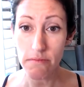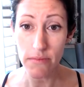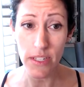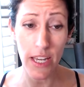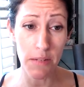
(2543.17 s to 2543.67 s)

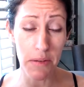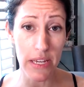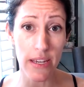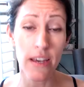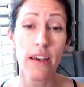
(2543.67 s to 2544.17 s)
can
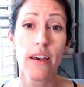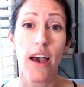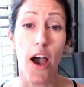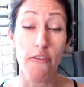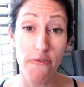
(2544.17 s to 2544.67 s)
be
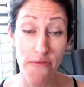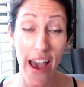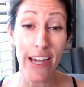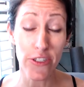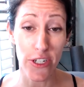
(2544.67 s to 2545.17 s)
a
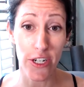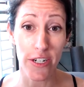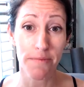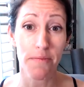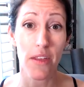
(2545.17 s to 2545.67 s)

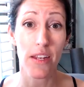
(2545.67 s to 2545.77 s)
factor,